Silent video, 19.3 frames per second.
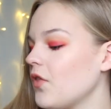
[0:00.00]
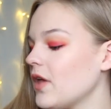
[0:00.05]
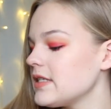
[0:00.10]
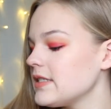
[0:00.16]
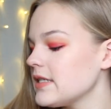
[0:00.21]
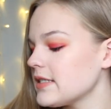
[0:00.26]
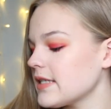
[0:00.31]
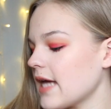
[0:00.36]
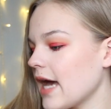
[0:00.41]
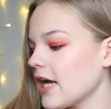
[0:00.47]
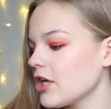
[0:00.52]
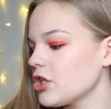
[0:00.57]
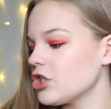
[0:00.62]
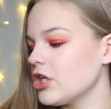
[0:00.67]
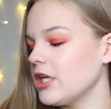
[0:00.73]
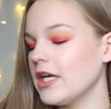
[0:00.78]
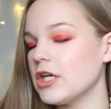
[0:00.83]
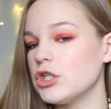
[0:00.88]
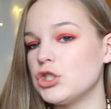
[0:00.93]
This is
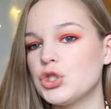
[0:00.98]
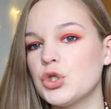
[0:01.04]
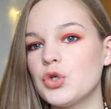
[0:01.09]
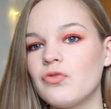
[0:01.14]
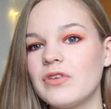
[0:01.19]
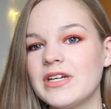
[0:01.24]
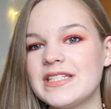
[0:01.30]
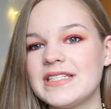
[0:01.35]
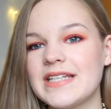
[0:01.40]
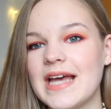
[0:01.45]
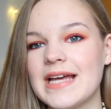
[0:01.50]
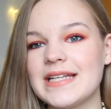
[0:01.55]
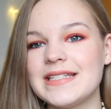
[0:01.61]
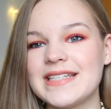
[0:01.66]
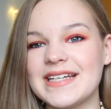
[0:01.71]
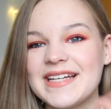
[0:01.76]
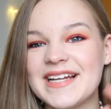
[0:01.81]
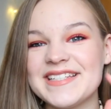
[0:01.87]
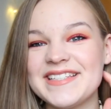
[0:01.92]
actually a jewelry
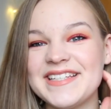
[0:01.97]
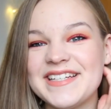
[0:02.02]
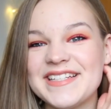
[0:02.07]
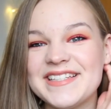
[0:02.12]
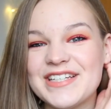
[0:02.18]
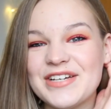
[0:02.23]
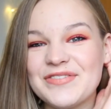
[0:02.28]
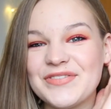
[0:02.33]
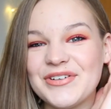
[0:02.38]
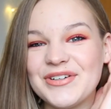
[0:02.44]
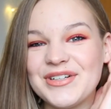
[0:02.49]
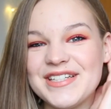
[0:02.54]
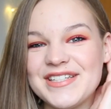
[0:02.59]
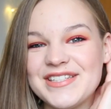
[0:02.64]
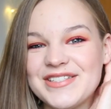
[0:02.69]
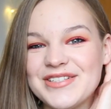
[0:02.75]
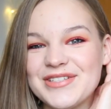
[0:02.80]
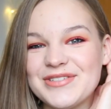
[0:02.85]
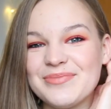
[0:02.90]
stand, and as you can see, I've
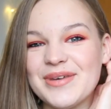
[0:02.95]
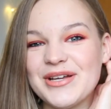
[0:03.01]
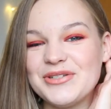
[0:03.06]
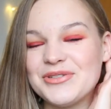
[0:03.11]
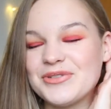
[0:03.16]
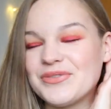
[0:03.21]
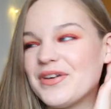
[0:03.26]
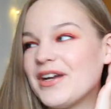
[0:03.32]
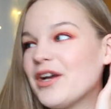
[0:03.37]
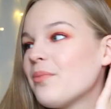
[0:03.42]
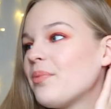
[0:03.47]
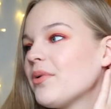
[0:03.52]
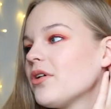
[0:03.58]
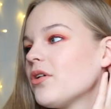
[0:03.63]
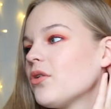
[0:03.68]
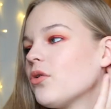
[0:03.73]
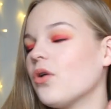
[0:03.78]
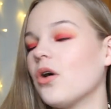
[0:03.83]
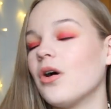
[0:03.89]
already stood my jewelry
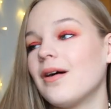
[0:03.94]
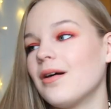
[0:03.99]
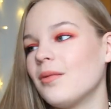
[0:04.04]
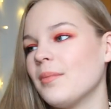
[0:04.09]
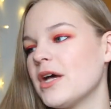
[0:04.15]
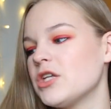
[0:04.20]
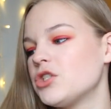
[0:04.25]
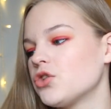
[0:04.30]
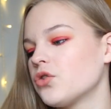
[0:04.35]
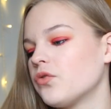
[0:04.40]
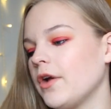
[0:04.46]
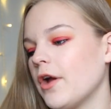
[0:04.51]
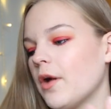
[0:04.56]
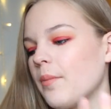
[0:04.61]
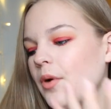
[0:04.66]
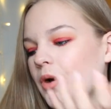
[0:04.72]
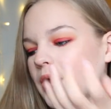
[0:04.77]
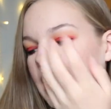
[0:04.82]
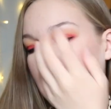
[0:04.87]
up or hung my jewelry
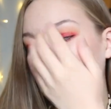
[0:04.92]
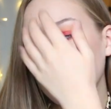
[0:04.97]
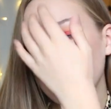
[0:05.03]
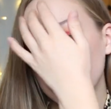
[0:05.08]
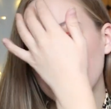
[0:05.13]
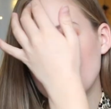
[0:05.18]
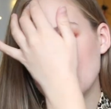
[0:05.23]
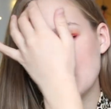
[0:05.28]
up on it,